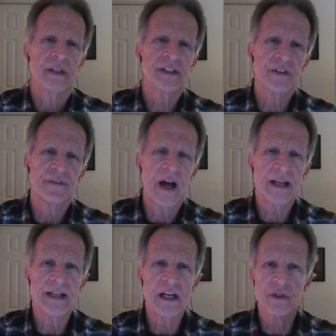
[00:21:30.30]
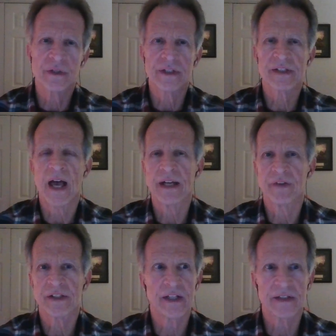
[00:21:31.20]
this divine nature inside
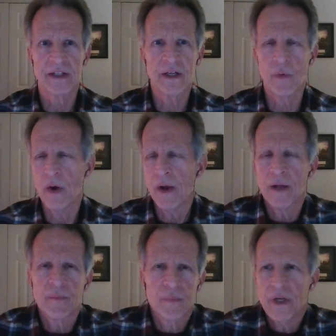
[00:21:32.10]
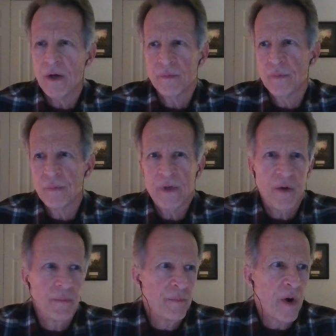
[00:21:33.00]
of us that you know oh you know we
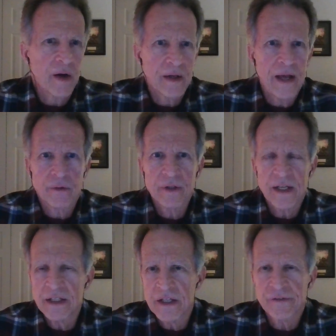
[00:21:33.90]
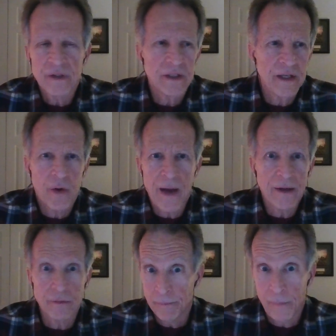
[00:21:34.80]
don't mark i don't look any different you know
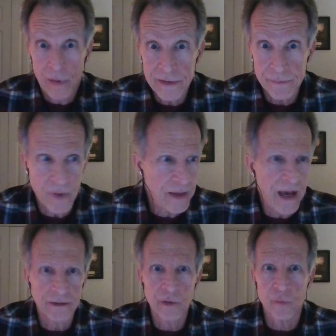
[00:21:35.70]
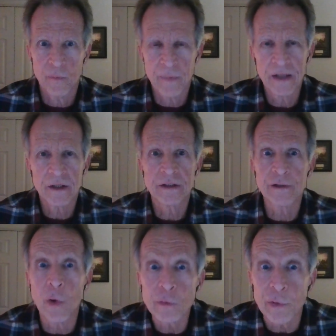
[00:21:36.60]
i don't mark as much yeah i look i look a
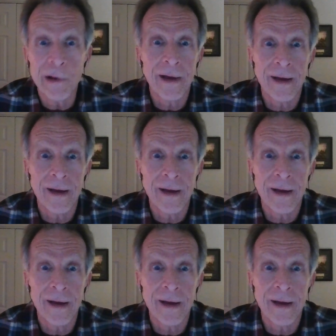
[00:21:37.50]
little older